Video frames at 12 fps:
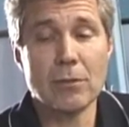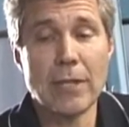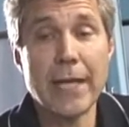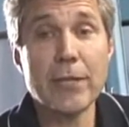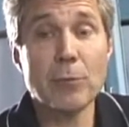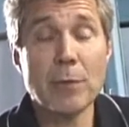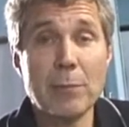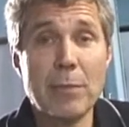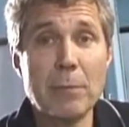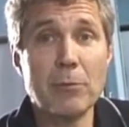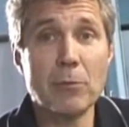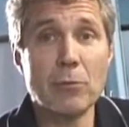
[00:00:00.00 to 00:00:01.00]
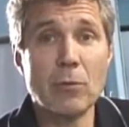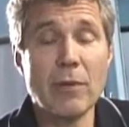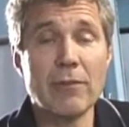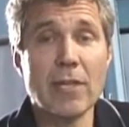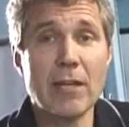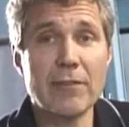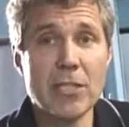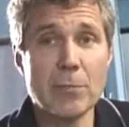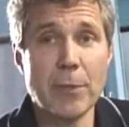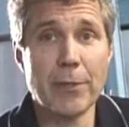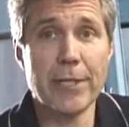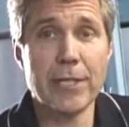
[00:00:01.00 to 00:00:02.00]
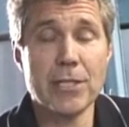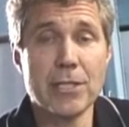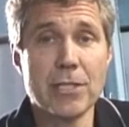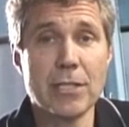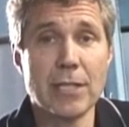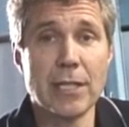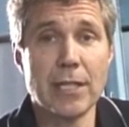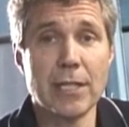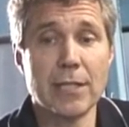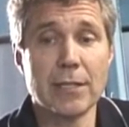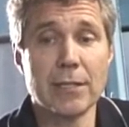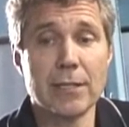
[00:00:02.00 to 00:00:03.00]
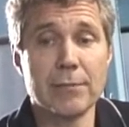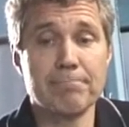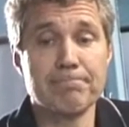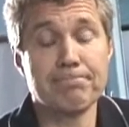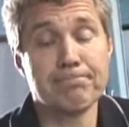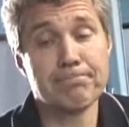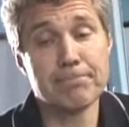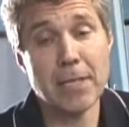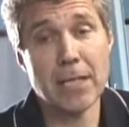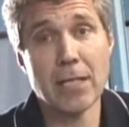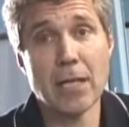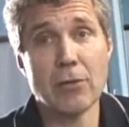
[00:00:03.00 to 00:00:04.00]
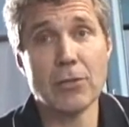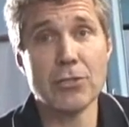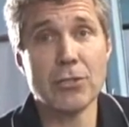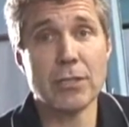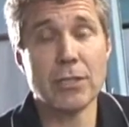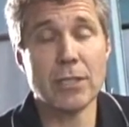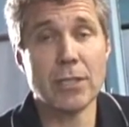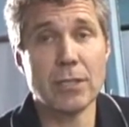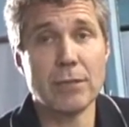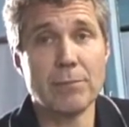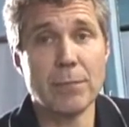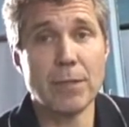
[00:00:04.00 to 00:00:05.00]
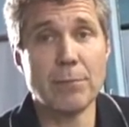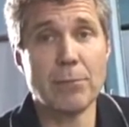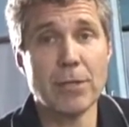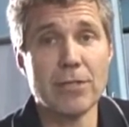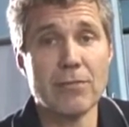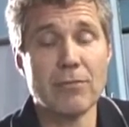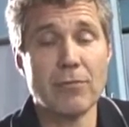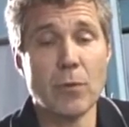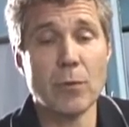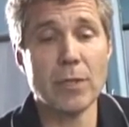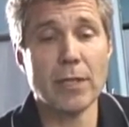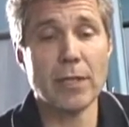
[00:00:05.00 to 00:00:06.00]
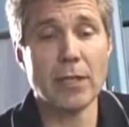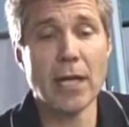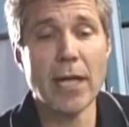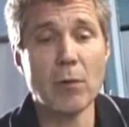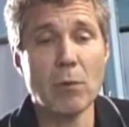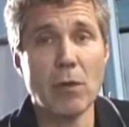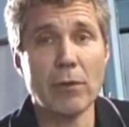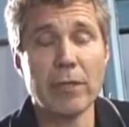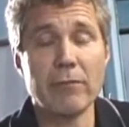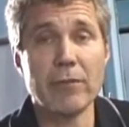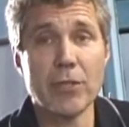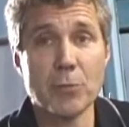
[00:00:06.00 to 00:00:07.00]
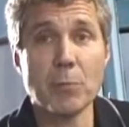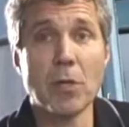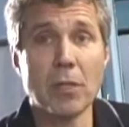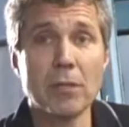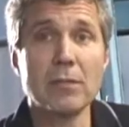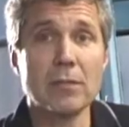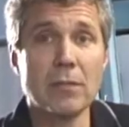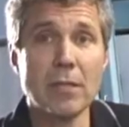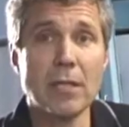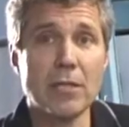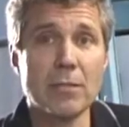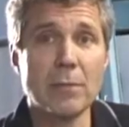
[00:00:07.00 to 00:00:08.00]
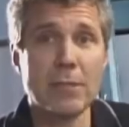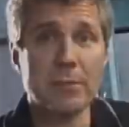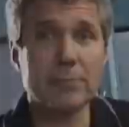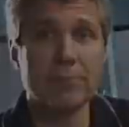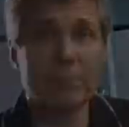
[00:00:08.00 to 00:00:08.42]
handled by people who have a lot of experience and knowledge, and it brings forward a high-quality finished part to the customer.